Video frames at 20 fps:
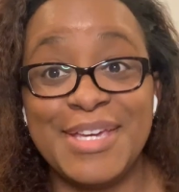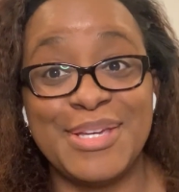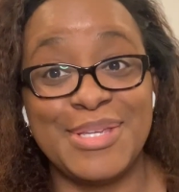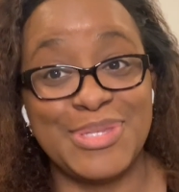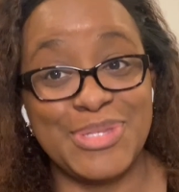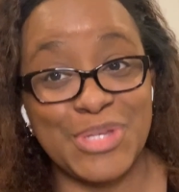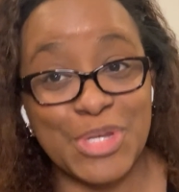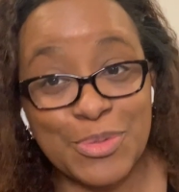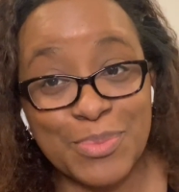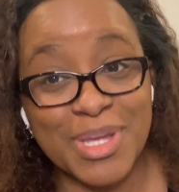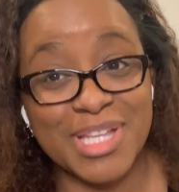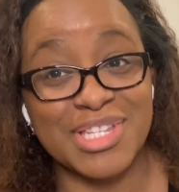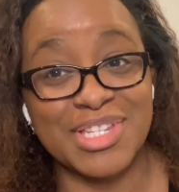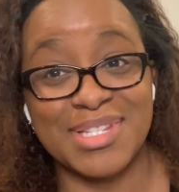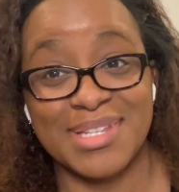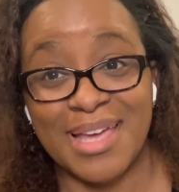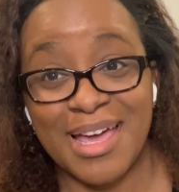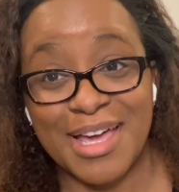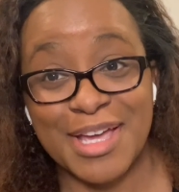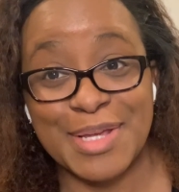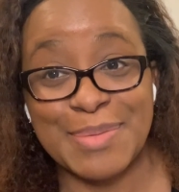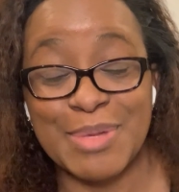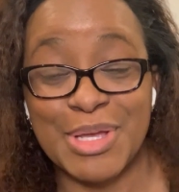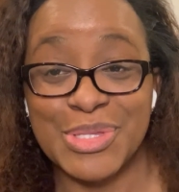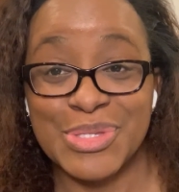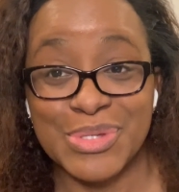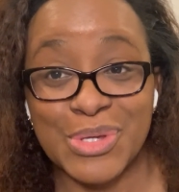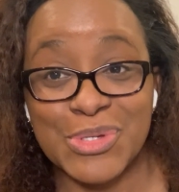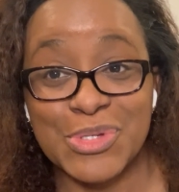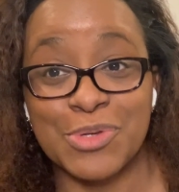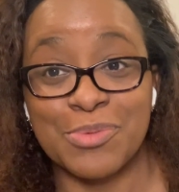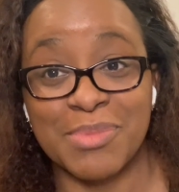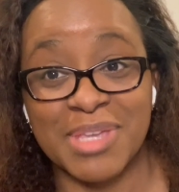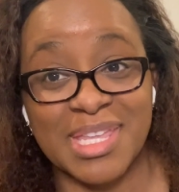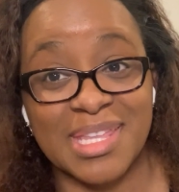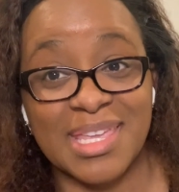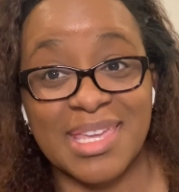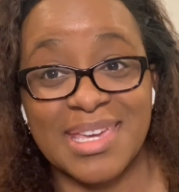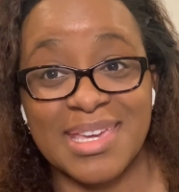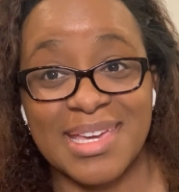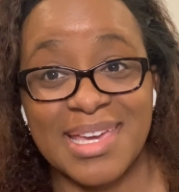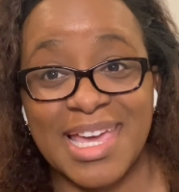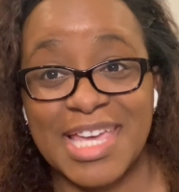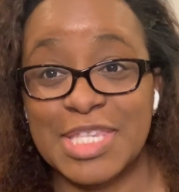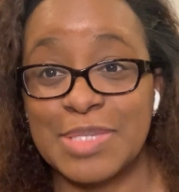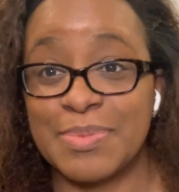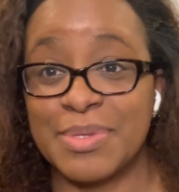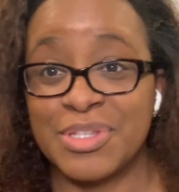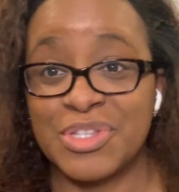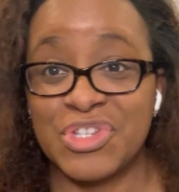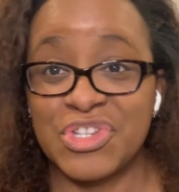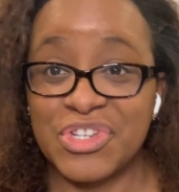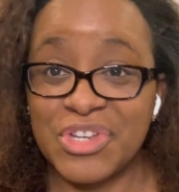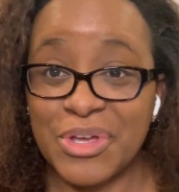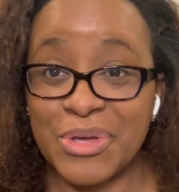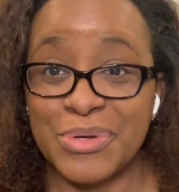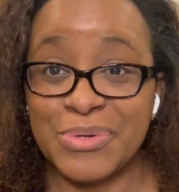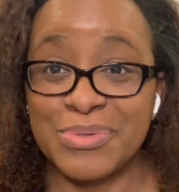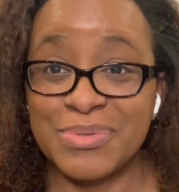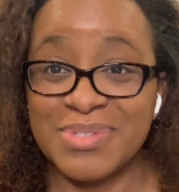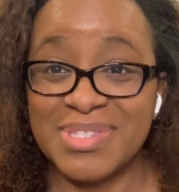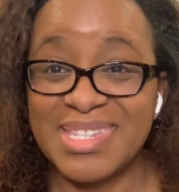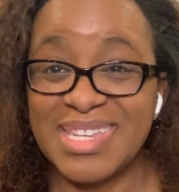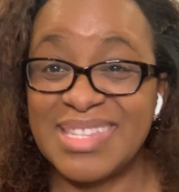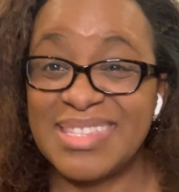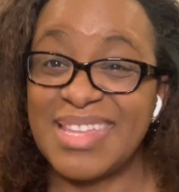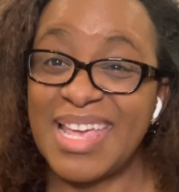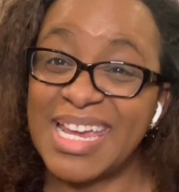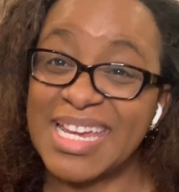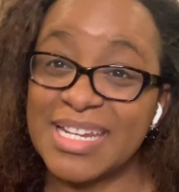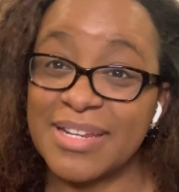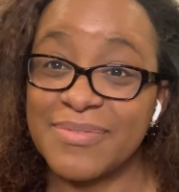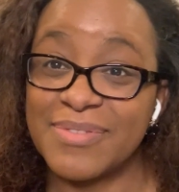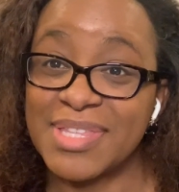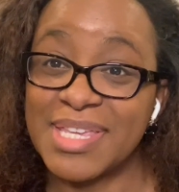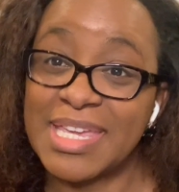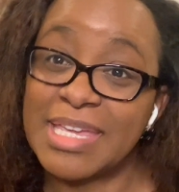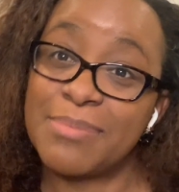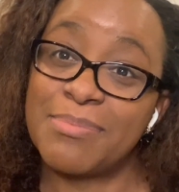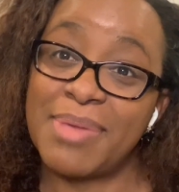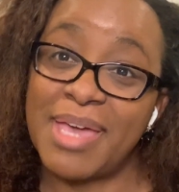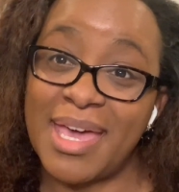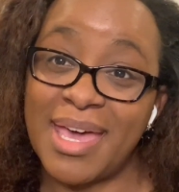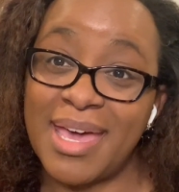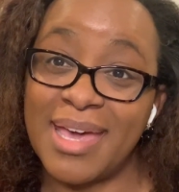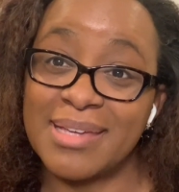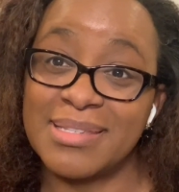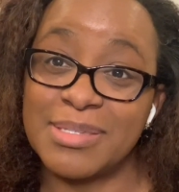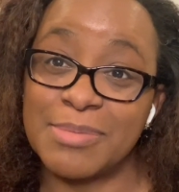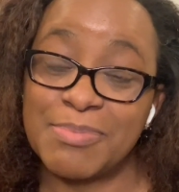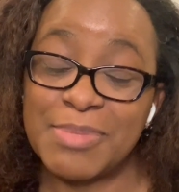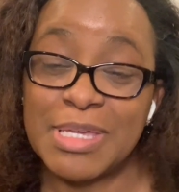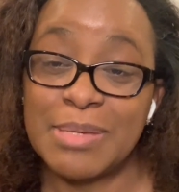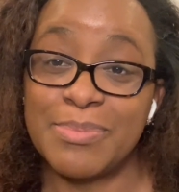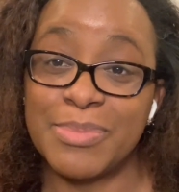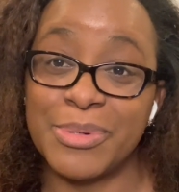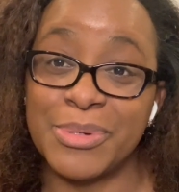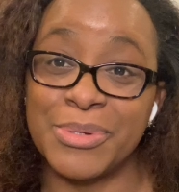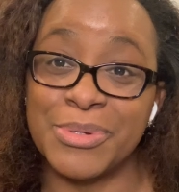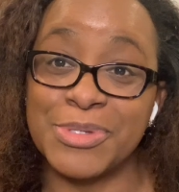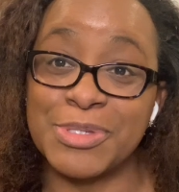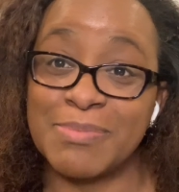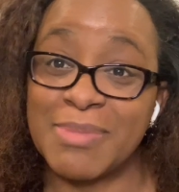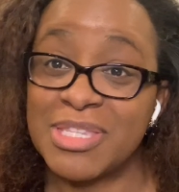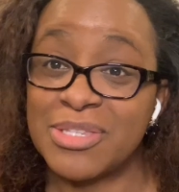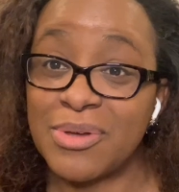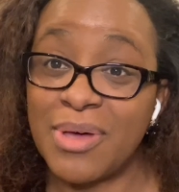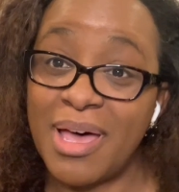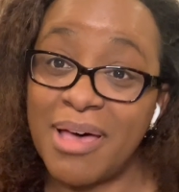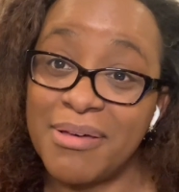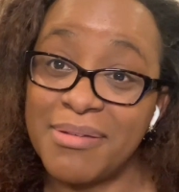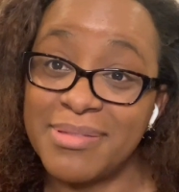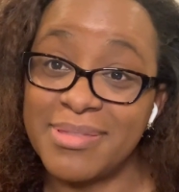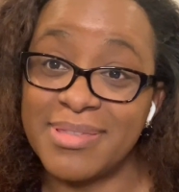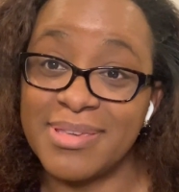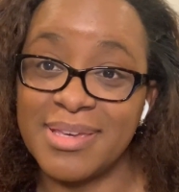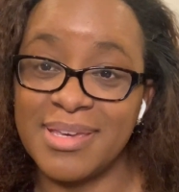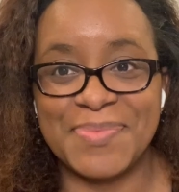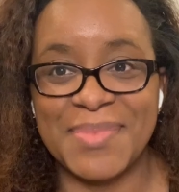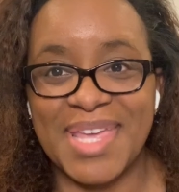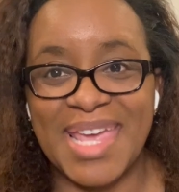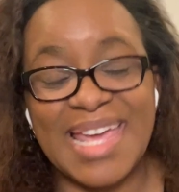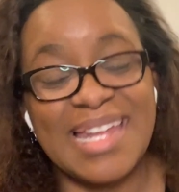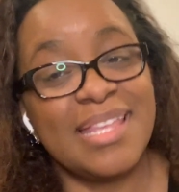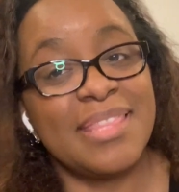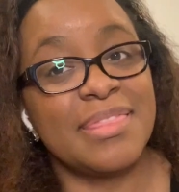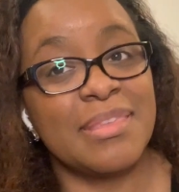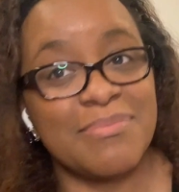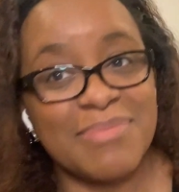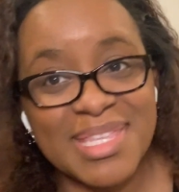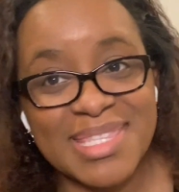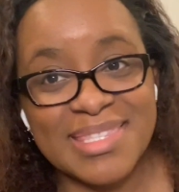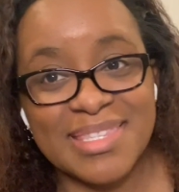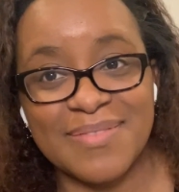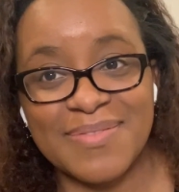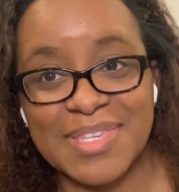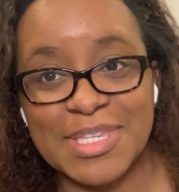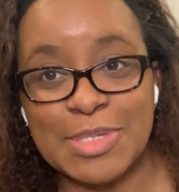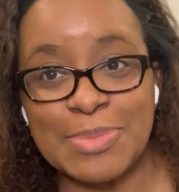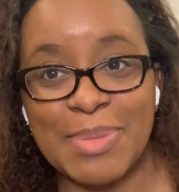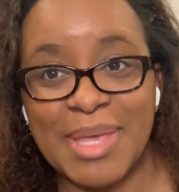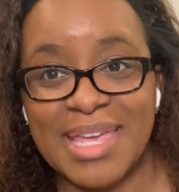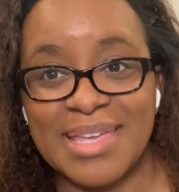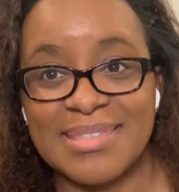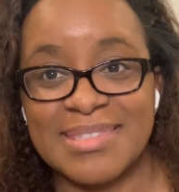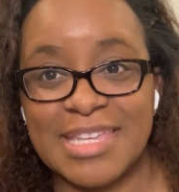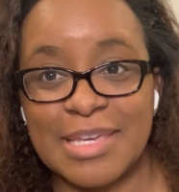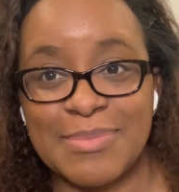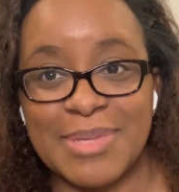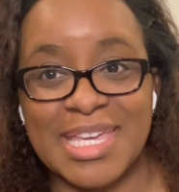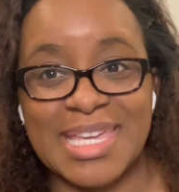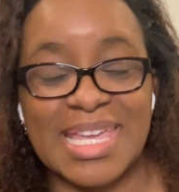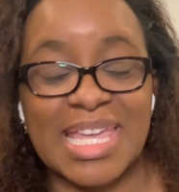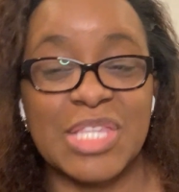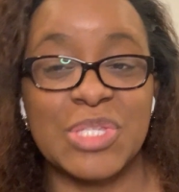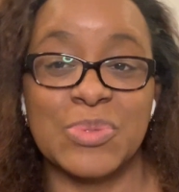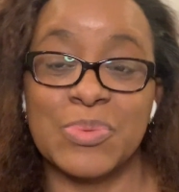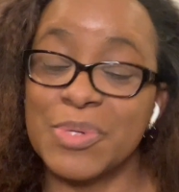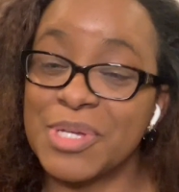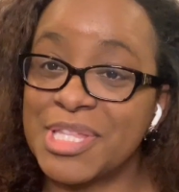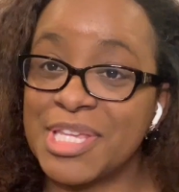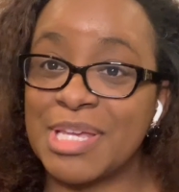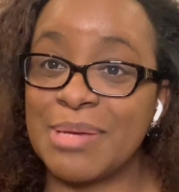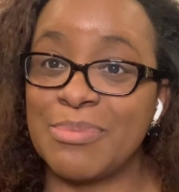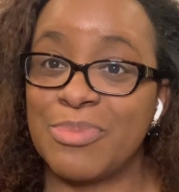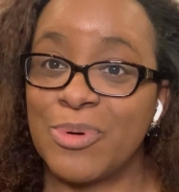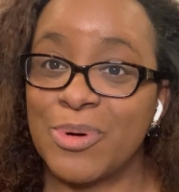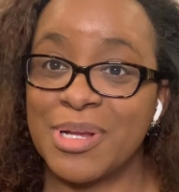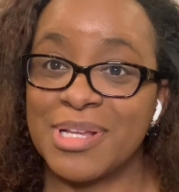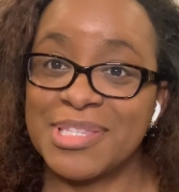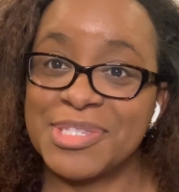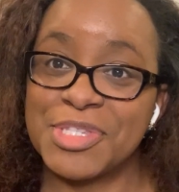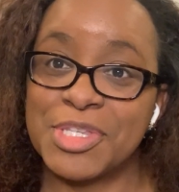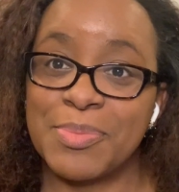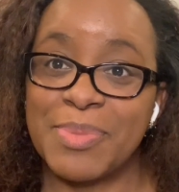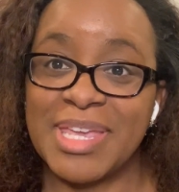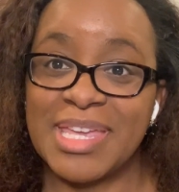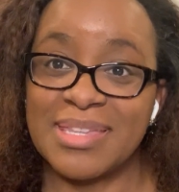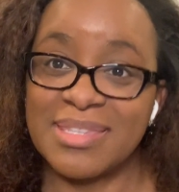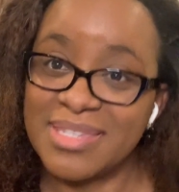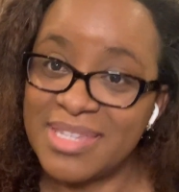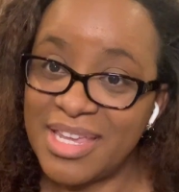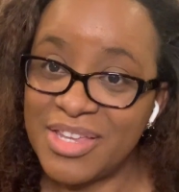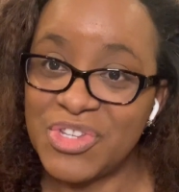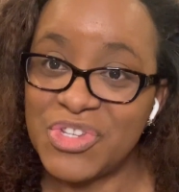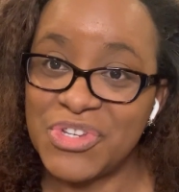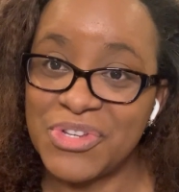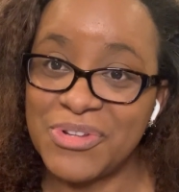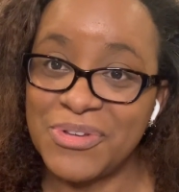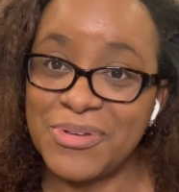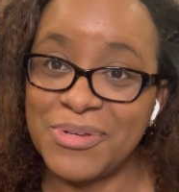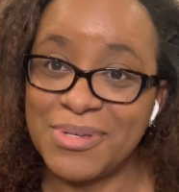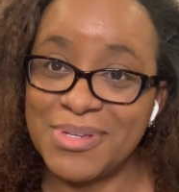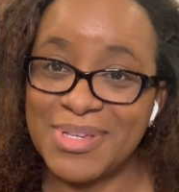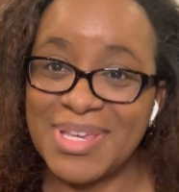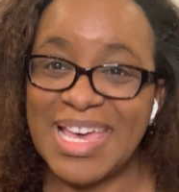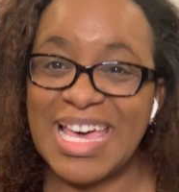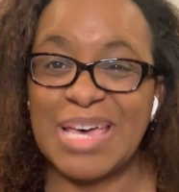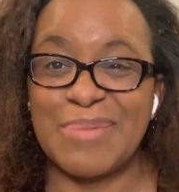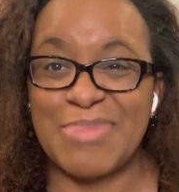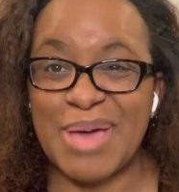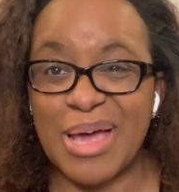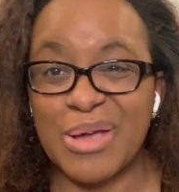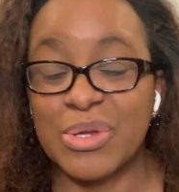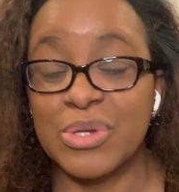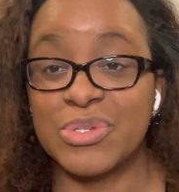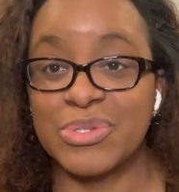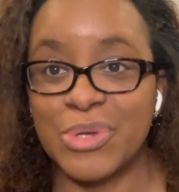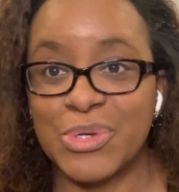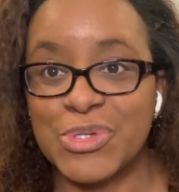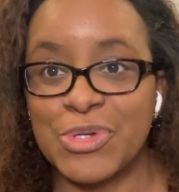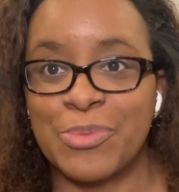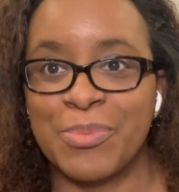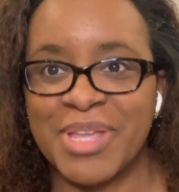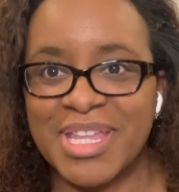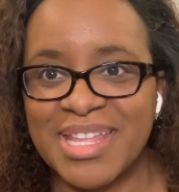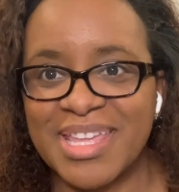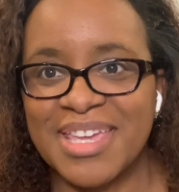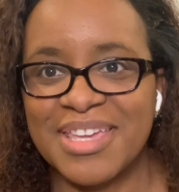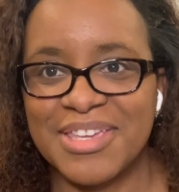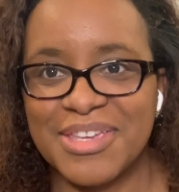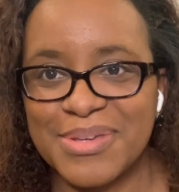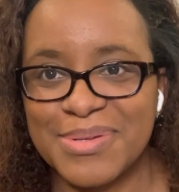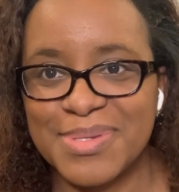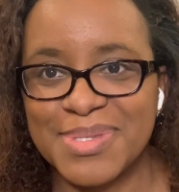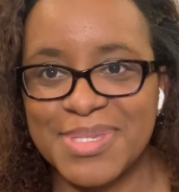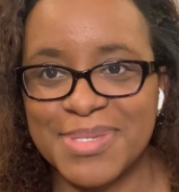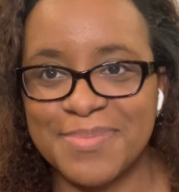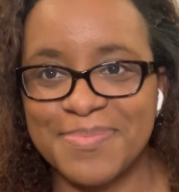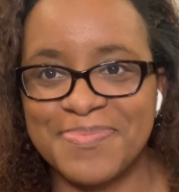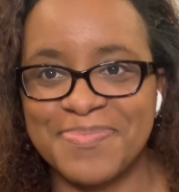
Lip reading: Too much time on social media has been shown to negatively impact people's mental health. And in the midst of this pandemic, it's really important to be intentional about your social media use.